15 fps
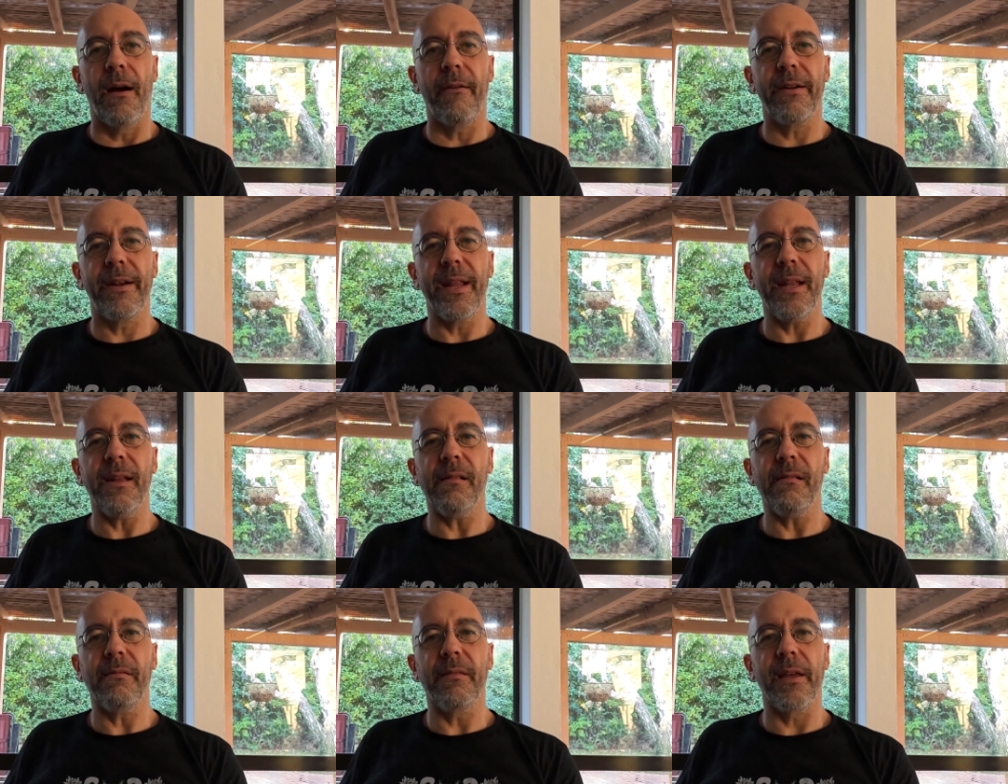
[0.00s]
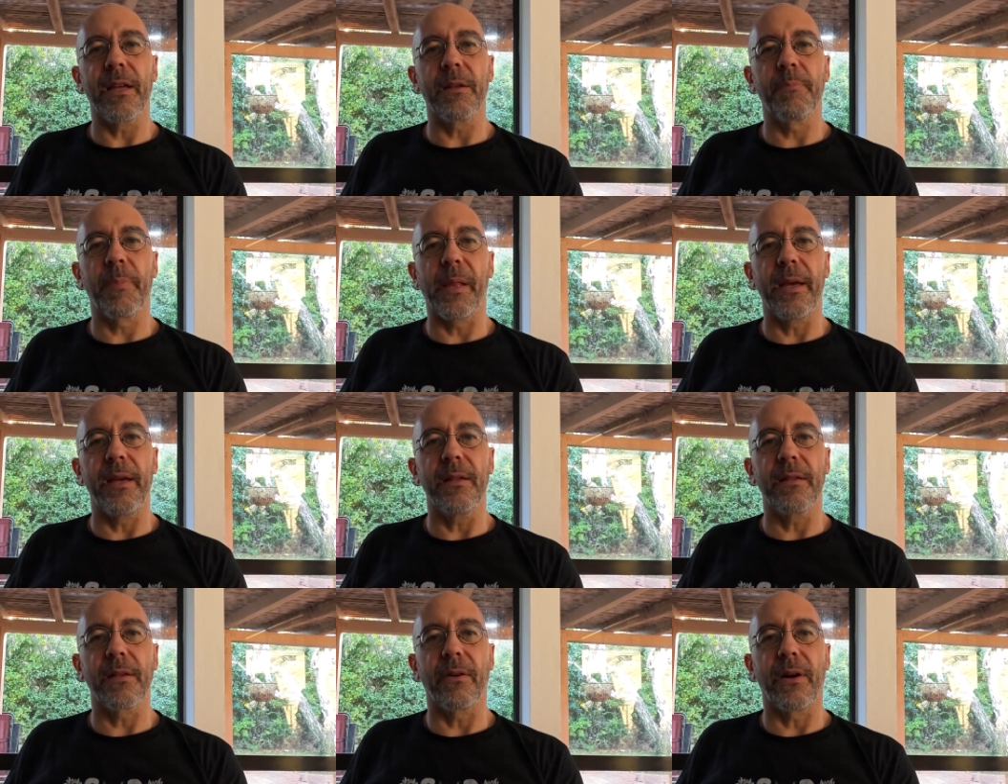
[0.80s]
Our tale takes
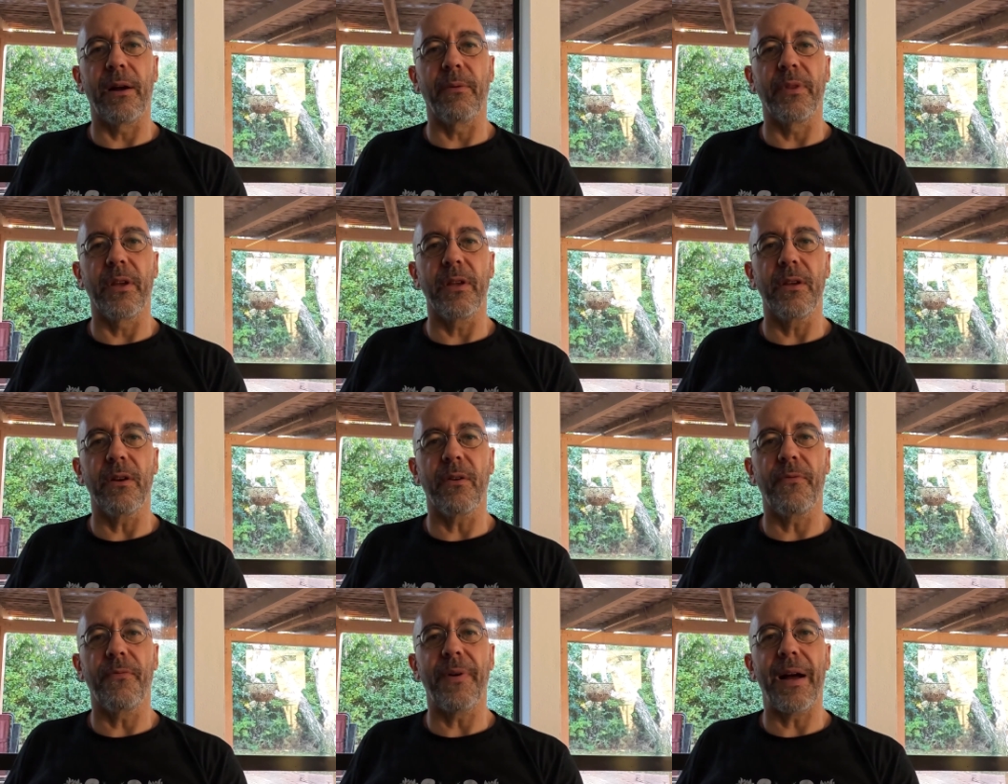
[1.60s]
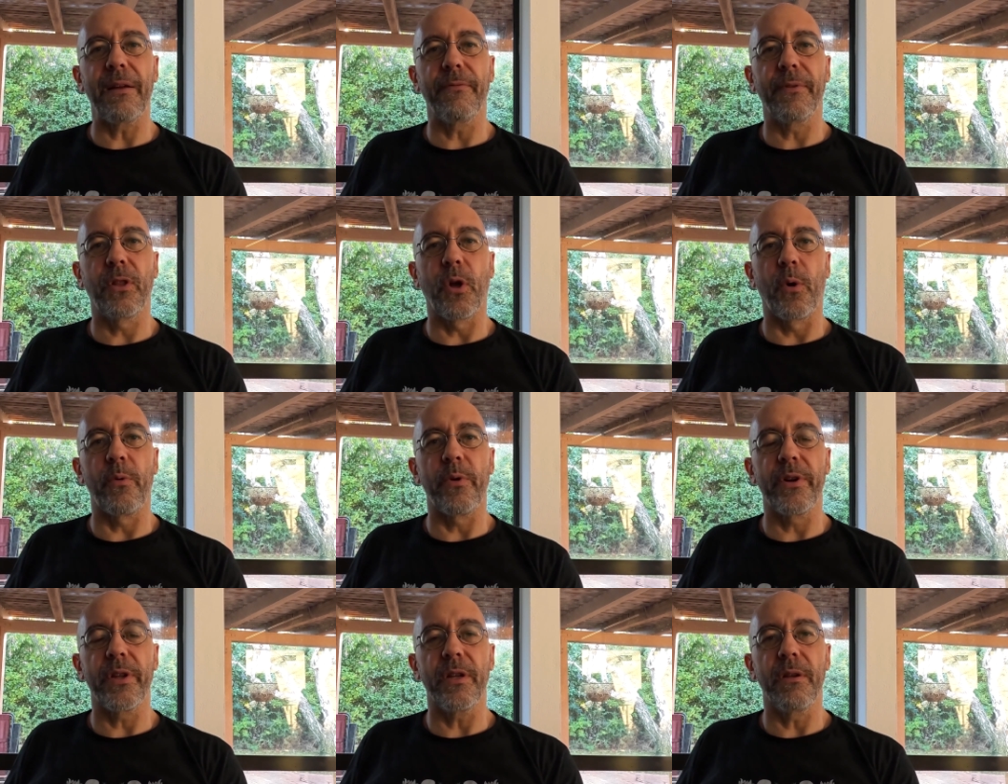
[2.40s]
place around the year
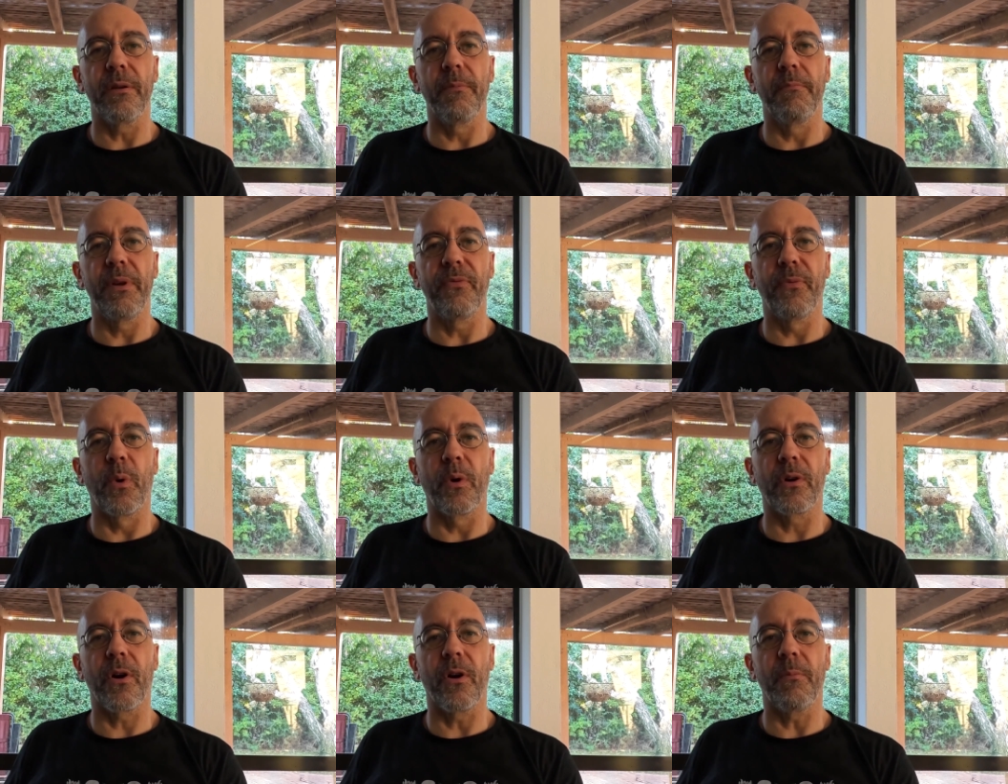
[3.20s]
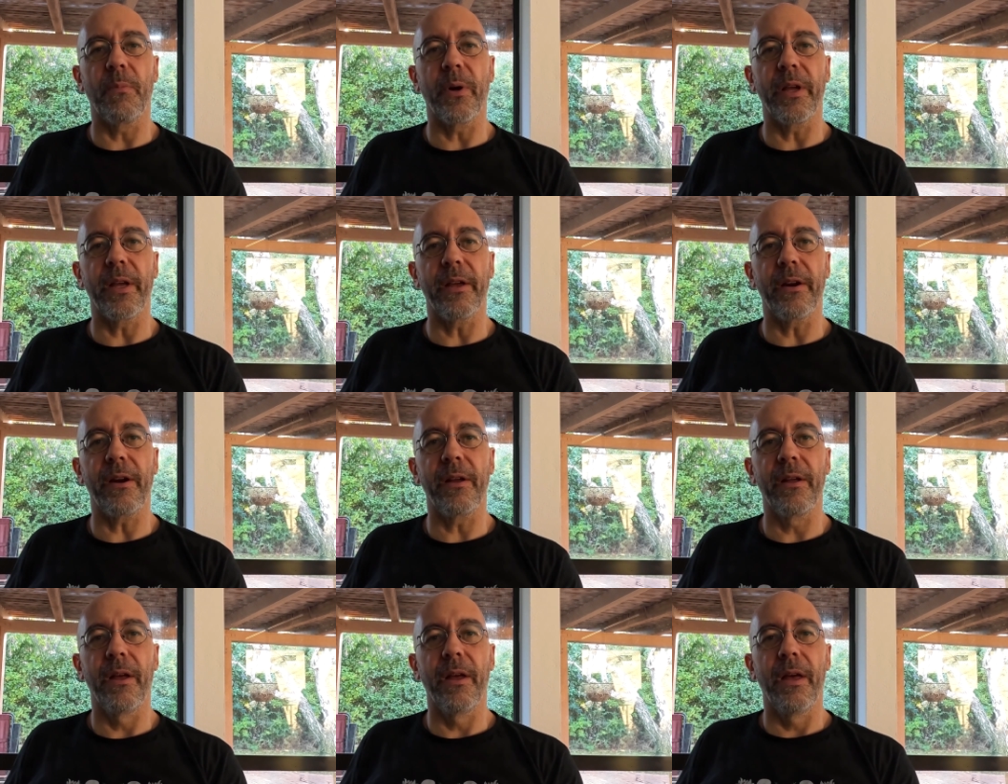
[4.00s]
530 before Common
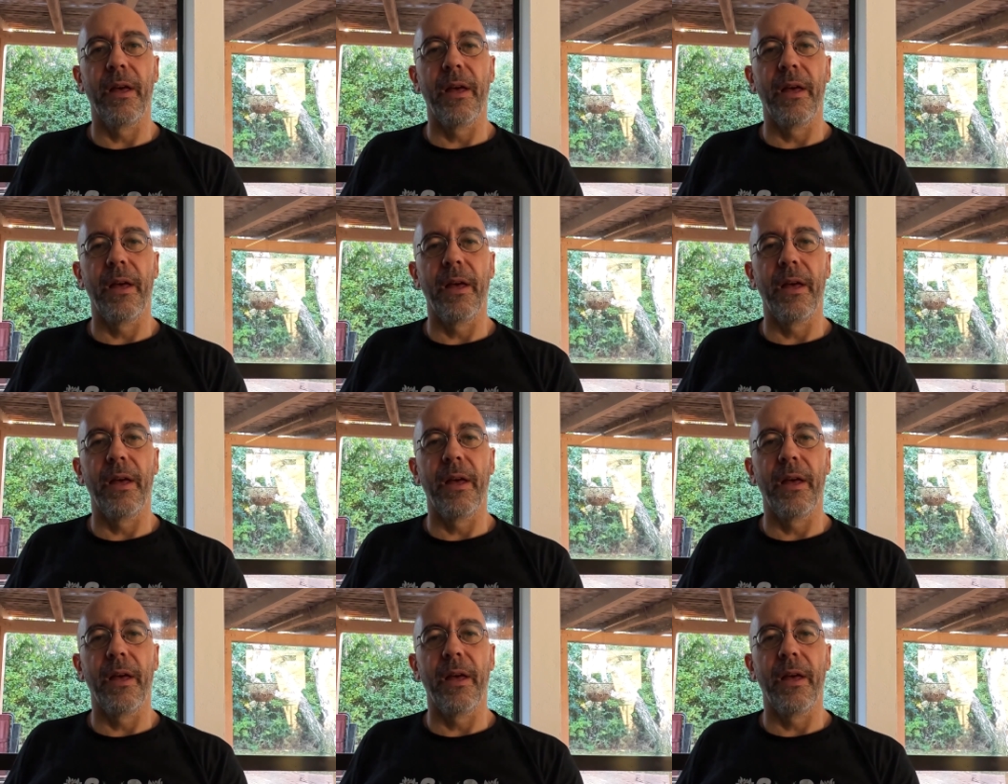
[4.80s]
Era,